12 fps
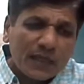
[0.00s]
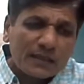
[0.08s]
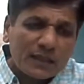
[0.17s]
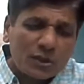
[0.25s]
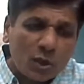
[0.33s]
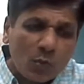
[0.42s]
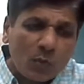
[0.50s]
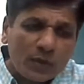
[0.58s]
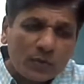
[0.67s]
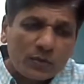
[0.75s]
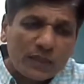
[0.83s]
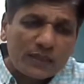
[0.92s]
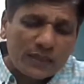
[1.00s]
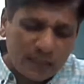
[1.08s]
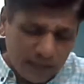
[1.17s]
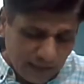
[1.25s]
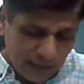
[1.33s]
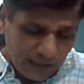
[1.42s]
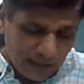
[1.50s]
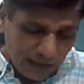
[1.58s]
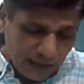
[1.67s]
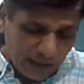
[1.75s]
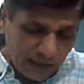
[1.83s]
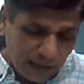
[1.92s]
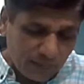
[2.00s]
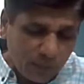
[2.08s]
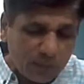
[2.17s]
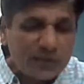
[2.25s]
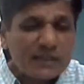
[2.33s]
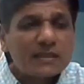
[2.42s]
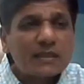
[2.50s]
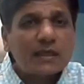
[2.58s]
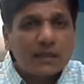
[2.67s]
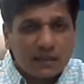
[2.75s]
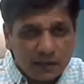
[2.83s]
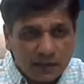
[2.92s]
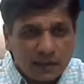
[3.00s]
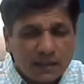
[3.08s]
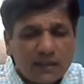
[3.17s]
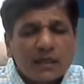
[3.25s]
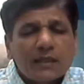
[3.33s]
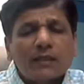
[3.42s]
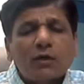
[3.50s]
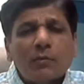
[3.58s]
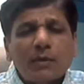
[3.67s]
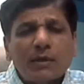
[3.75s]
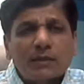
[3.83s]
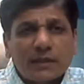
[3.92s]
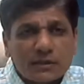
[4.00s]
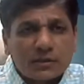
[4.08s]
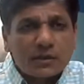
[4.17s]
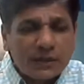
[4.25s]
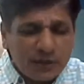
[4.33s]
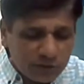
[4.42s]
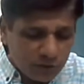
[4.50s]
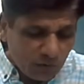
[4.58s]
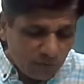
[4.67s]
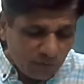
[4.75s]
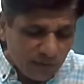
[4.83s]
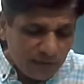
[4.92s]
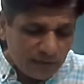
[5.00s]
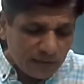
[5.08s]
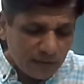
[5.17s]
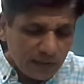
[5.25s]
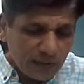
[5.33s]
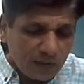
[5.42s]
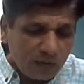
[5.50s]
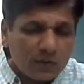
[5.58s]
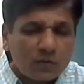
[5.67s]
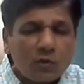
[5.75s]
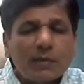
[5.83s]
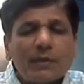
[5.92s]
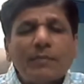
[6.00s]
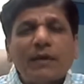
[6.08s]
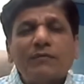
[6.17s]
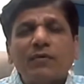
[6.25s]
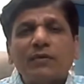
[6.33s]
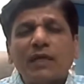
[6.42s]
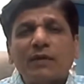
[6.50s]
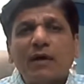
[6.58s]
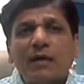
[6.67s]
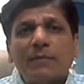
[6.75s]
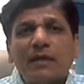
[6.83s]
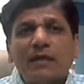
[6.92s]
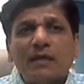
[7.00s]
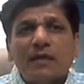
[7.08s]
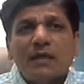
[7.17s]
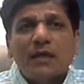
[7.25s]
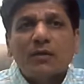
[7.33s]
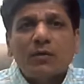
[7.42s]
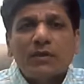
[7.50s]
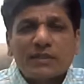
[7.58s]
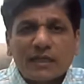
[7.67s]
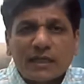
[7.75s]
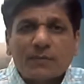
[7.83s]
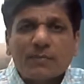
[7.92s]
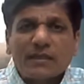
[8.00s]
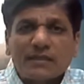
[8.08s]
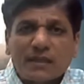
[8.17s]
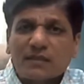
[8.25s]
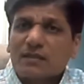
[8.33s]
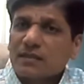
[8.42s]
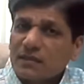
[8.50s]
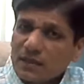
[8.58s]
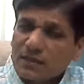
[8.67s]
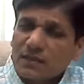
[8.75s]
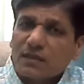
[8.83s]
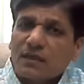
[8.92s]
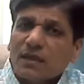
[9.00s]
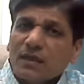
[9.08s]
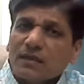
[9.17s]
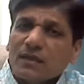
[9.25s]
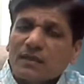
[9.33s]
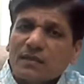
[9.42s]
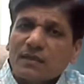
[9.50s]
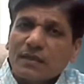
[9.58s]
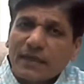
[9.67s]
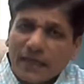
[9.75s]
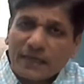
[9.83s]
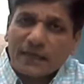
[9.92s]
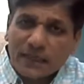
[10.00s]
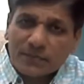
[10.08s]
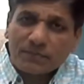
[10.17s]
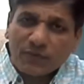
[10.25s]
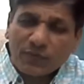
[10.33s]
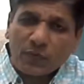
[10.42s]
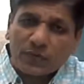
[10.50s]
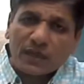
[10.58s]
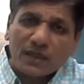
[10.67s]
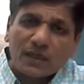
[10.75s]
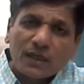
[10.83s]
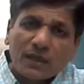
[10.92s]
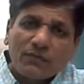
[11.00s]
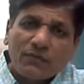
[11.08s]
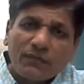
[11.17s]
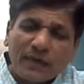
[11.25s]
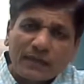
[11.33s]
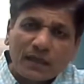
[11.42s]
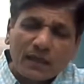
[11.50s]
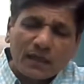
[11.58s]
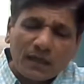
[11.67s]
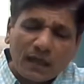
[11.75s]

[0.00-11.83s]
a sequel to this process, the international conference on global pact for the environment, is taking place just 10 days before the final